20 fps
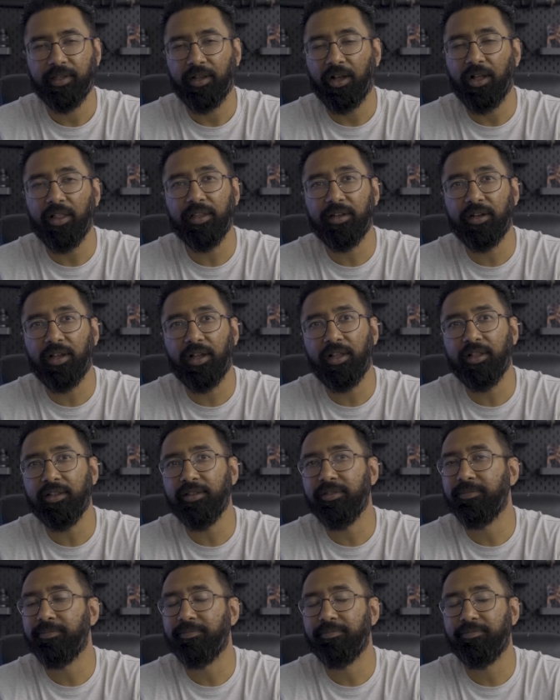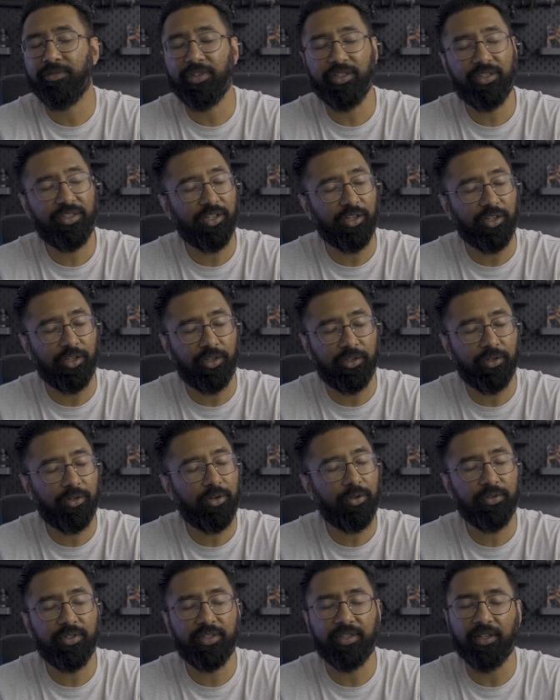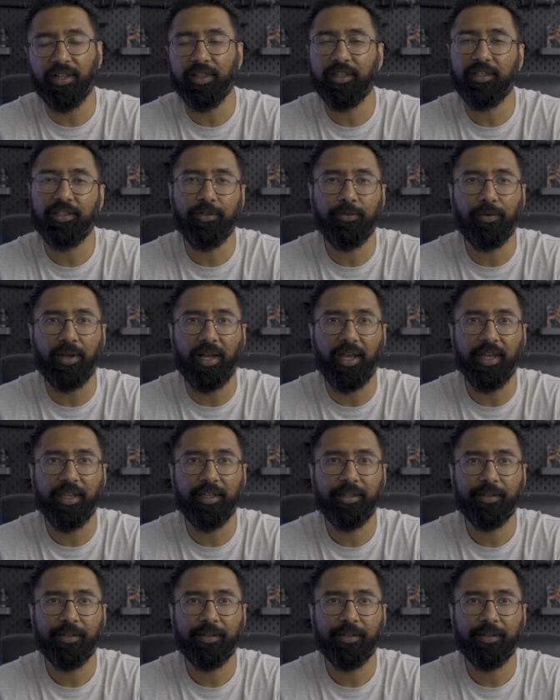All in all, just a good old solid UI.